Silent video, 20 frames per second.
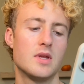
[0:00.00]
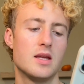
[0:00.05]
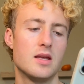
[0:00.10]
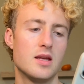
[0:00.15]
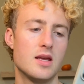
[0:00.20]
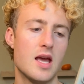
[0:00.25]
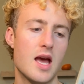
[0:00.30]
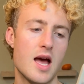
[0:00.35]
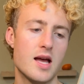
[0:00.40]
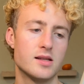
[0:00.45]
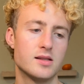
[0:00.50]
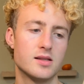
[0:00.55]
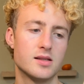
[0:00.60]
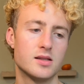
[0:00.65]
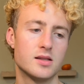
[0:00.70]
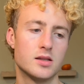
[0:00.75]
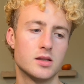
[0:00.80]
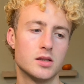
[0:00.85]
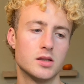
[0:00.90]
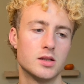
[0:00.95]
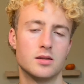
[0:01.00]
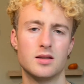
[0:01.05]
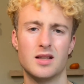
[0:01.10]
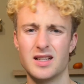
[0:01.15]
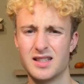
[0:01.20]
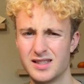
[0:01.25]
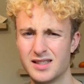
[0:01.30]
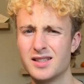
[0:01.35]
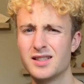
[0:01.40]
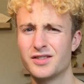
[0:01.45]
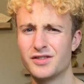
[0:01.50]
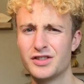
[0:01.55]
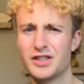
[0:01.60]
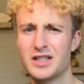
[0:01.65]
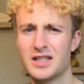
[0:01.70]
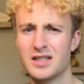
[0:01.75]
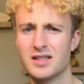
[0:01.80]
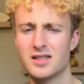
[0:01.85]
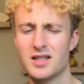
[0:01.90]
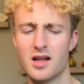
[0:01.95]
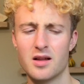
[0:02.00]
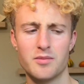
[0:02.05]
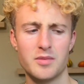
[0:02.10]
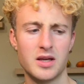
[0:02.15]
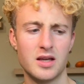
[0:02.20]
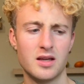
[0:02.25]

Yes. Let's see if she can tell me.